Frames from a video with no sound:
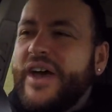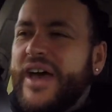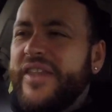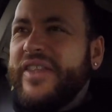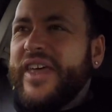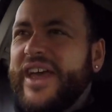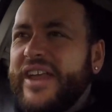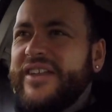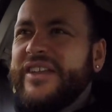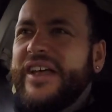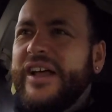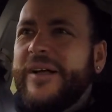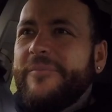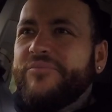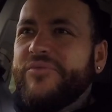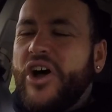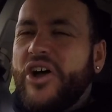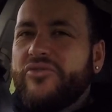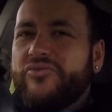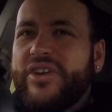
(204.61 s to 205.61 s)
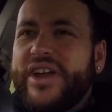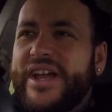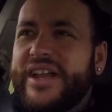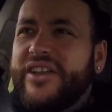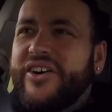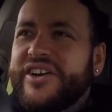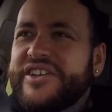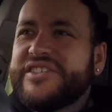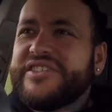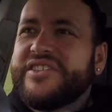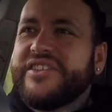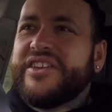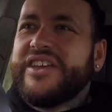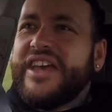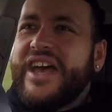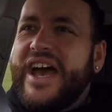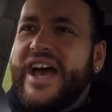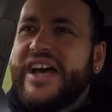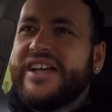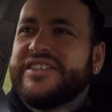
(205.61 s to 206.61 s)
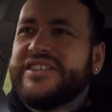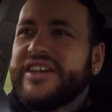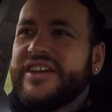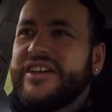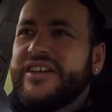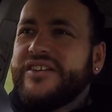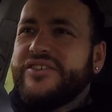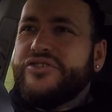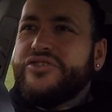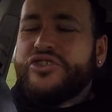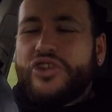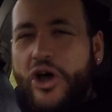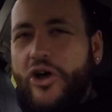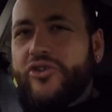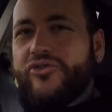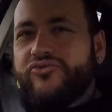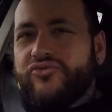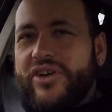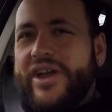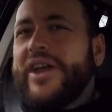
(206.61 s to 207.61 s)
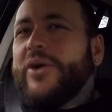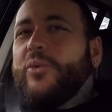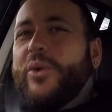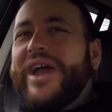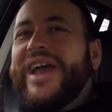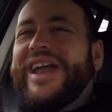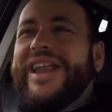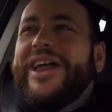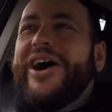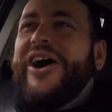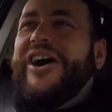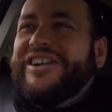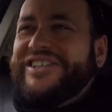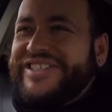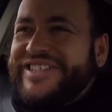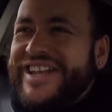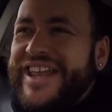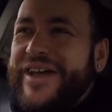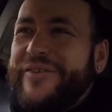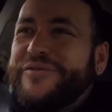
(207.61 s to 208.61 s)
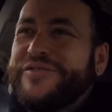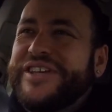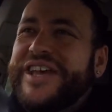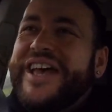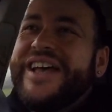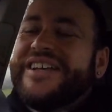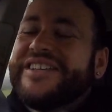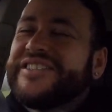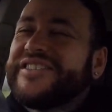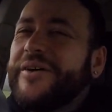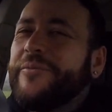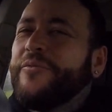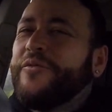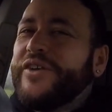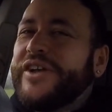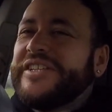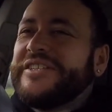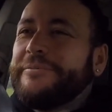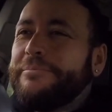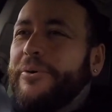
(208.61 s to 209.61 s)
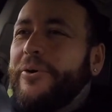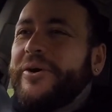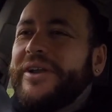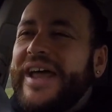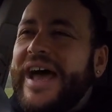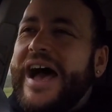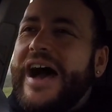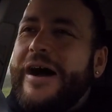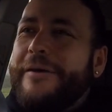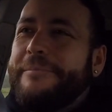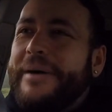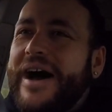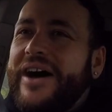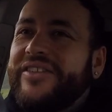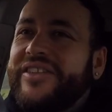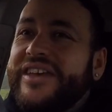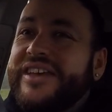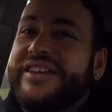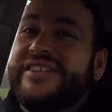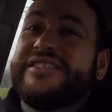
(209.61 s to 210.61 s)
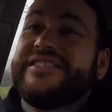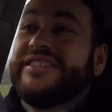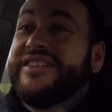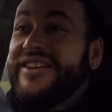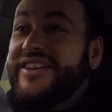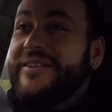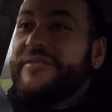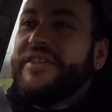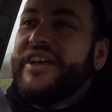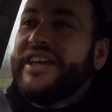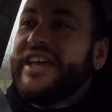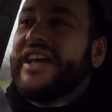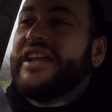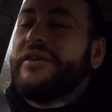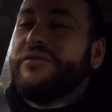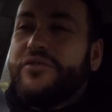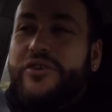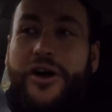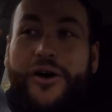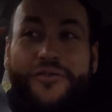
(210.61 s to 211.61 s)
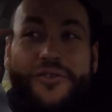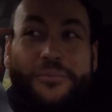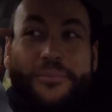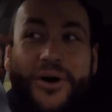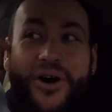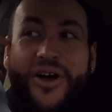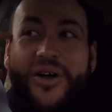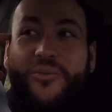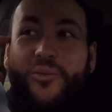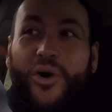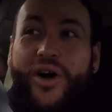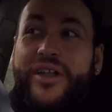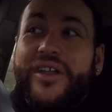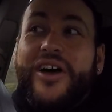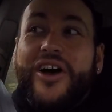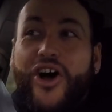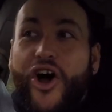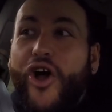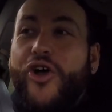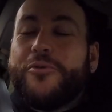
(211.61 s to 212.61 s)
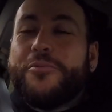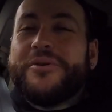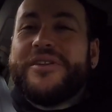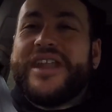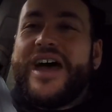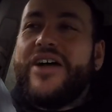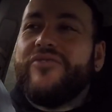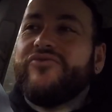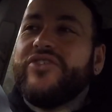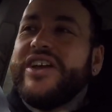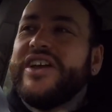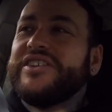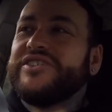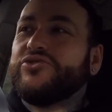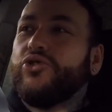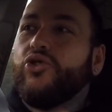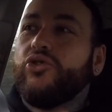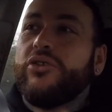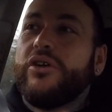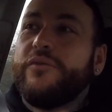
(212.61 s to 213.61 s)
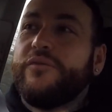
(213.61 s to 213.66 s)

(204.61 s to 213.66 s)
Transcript: And then I realised that it had no rear wheel arch left. Something to point out about these, again, if you're after buying one, open that rear door.